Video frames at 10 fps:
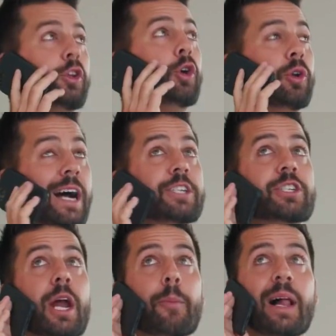Dude, I just
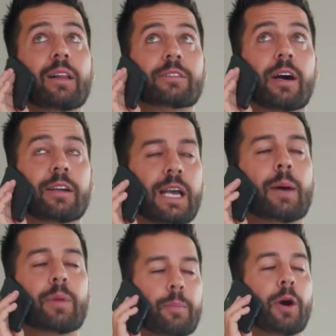got a Peloton. Yeah, I'm
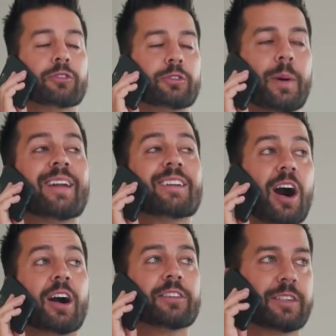gonna post about it
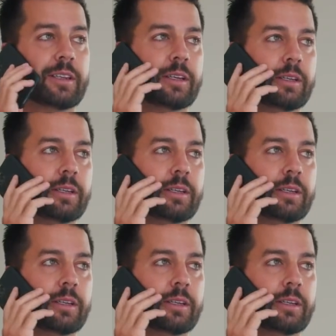constantly.